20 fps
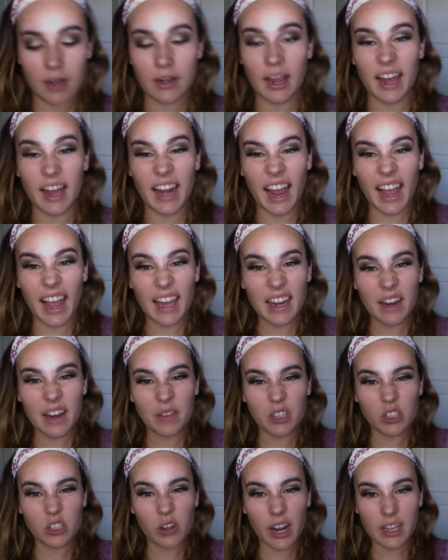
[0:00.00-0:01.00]
and I had never
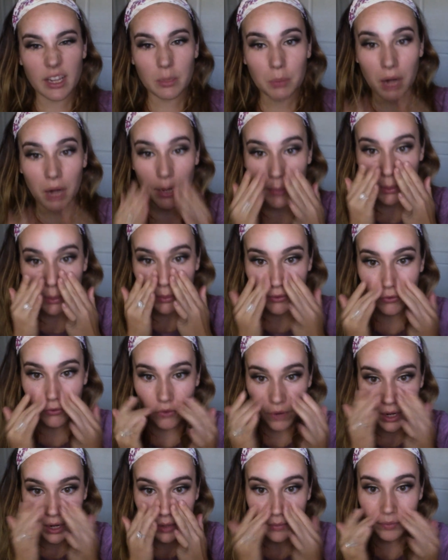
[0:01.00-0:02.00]
tried the primer
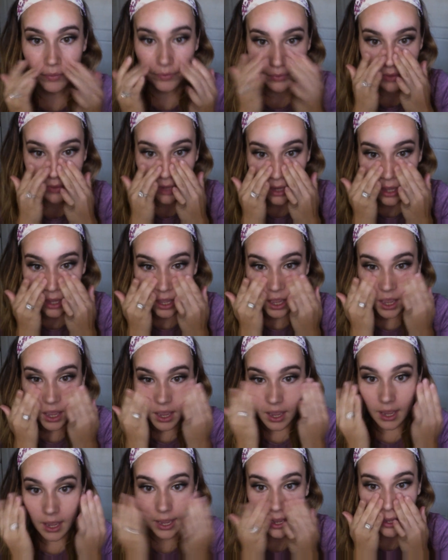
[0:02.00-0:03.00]
before.
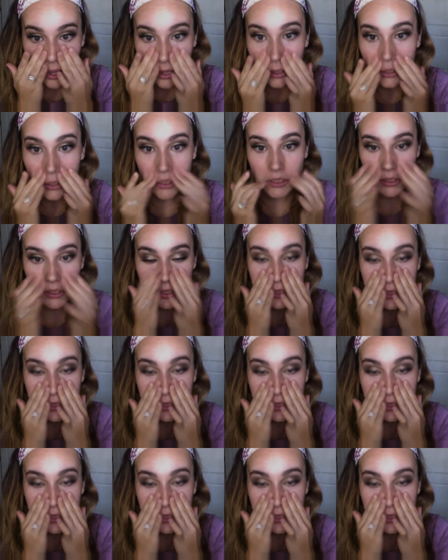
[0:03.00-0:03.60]
And